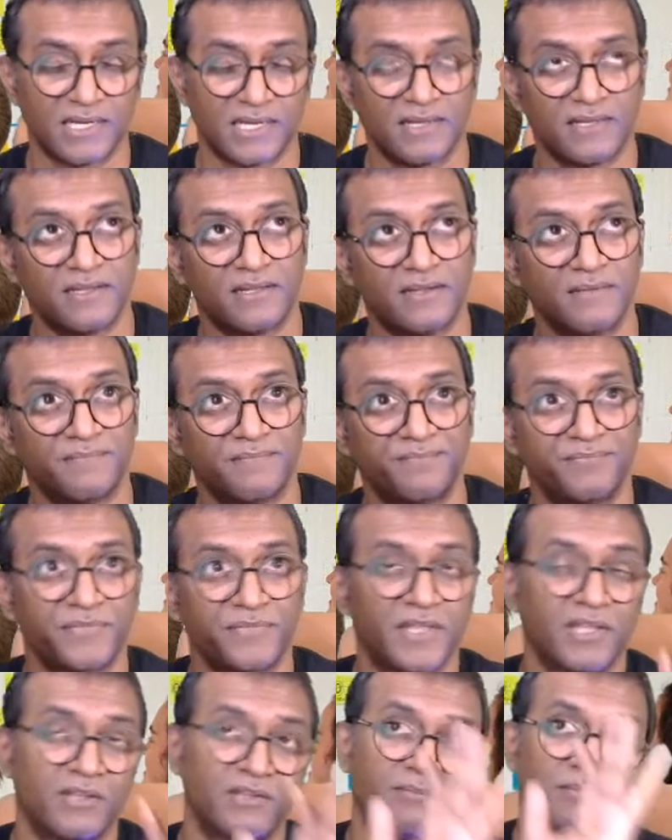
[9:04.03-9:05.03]

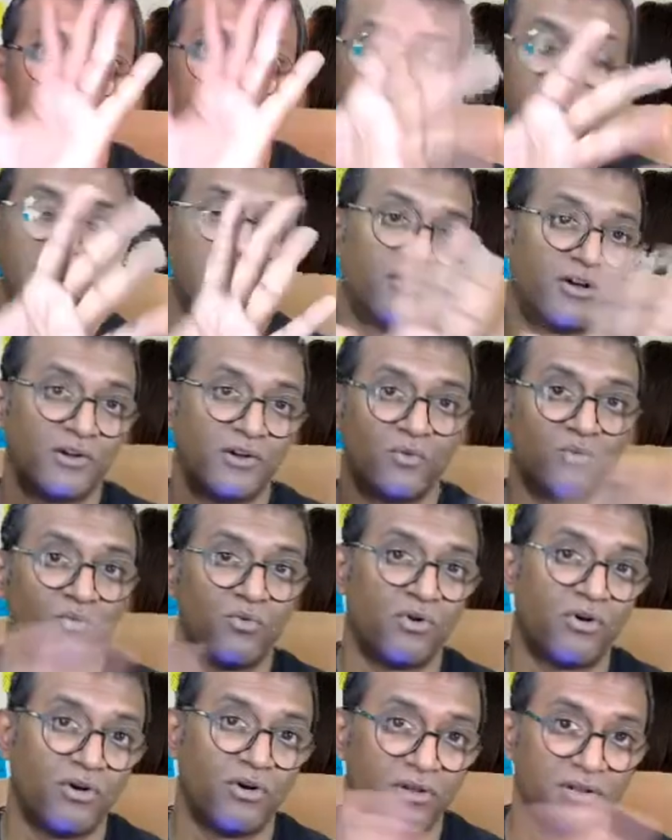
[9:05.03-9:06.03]
to put it on a
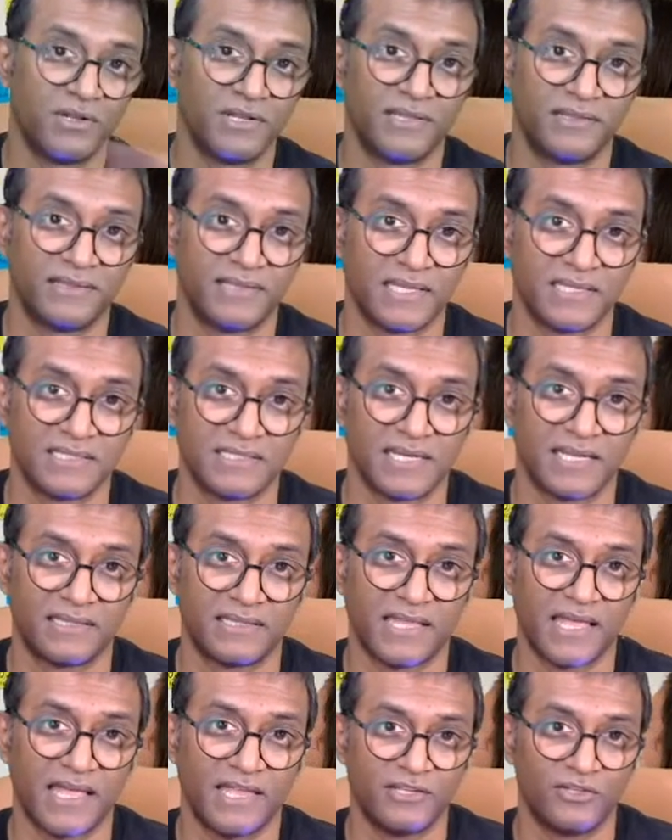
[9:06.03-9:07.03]
wall and things like
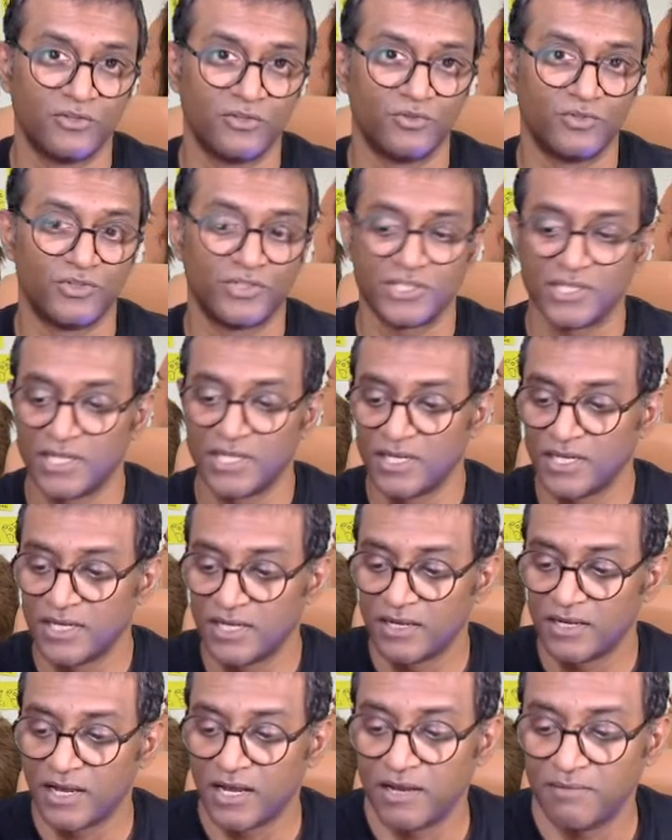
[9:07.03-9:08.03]
that. Use
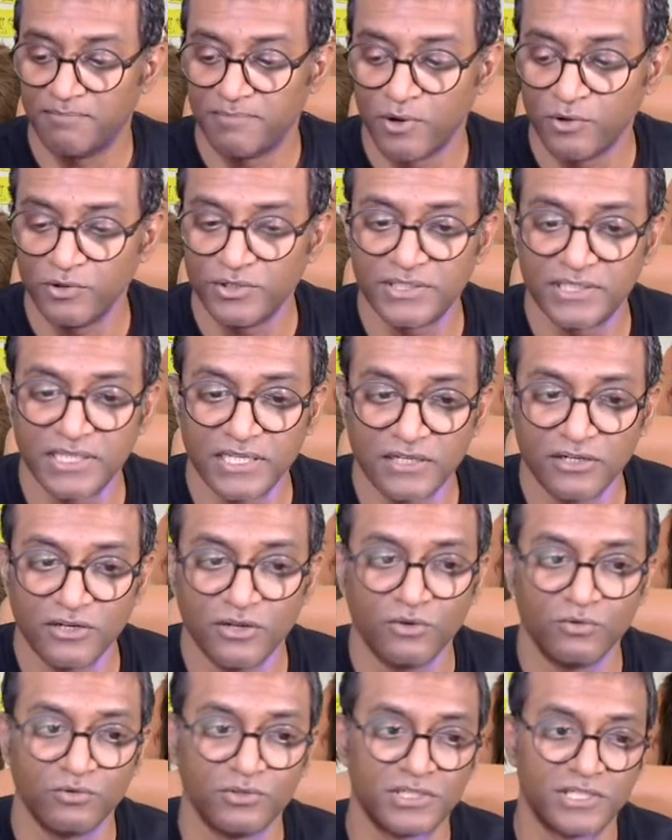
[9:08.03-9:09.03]
post-it
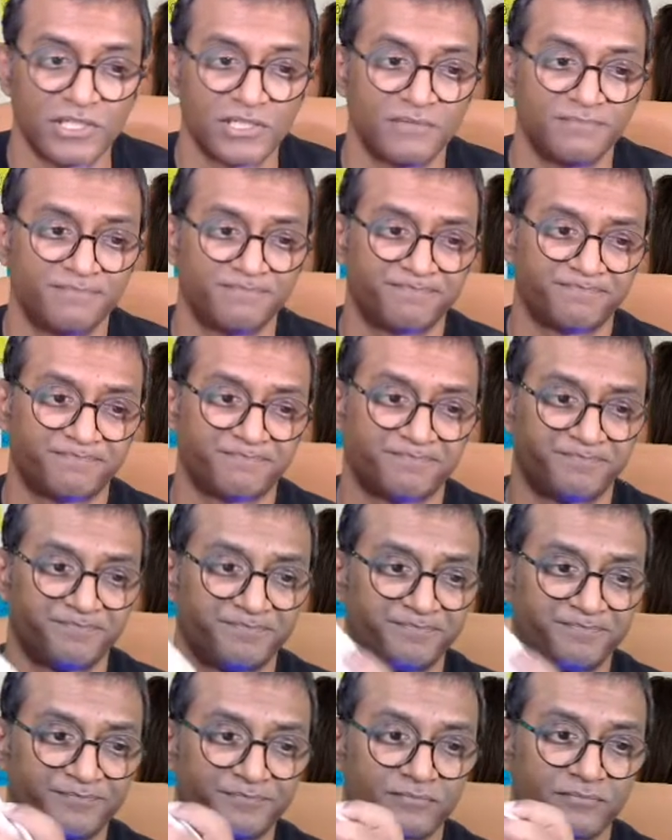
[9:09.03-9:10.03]
notes
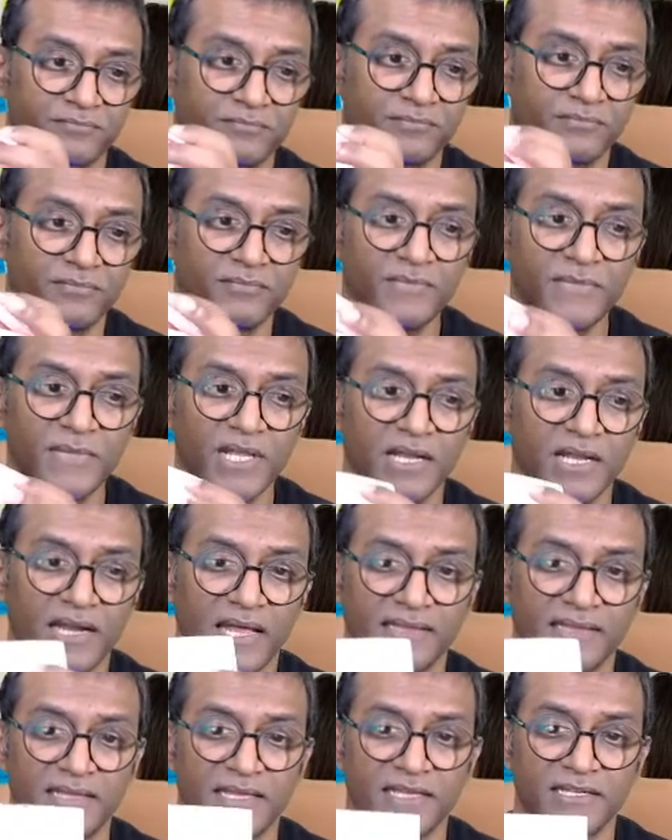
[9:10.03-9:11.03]

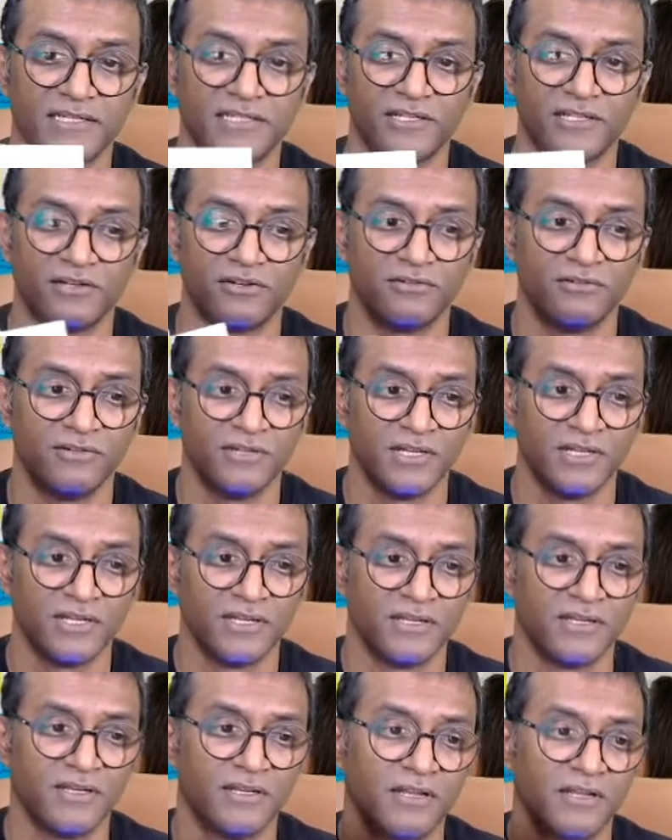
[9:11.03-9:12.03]
like this, kind
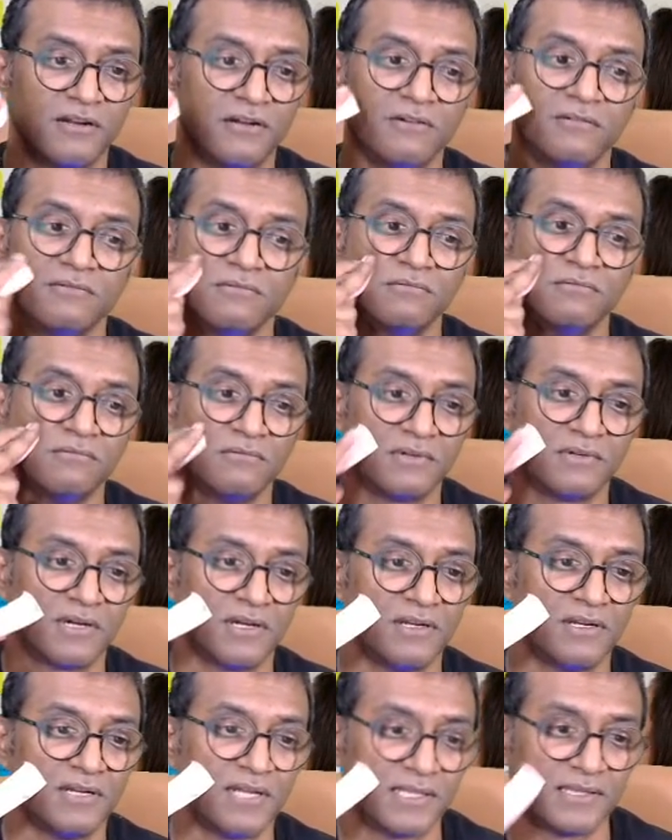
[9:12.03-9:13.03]

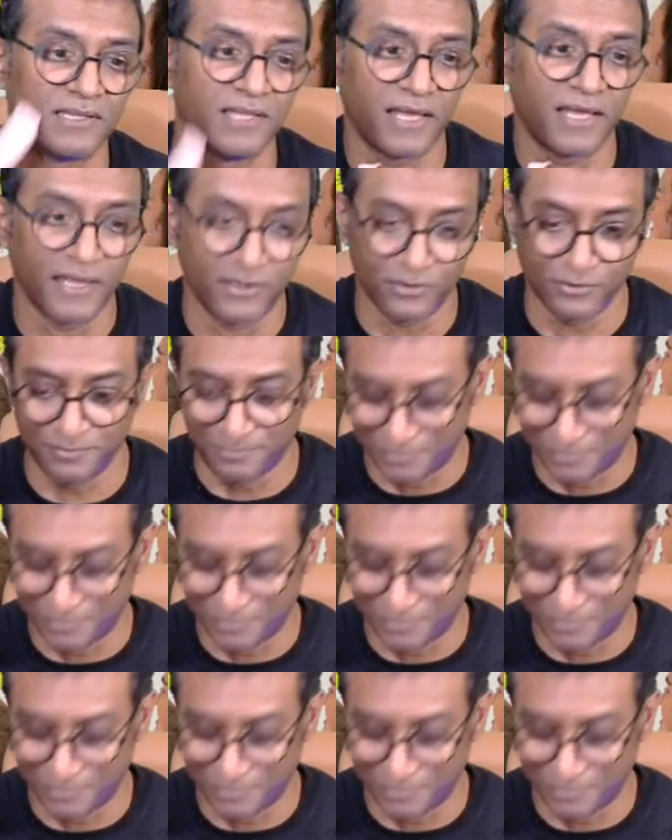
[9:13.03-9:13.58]
of like that.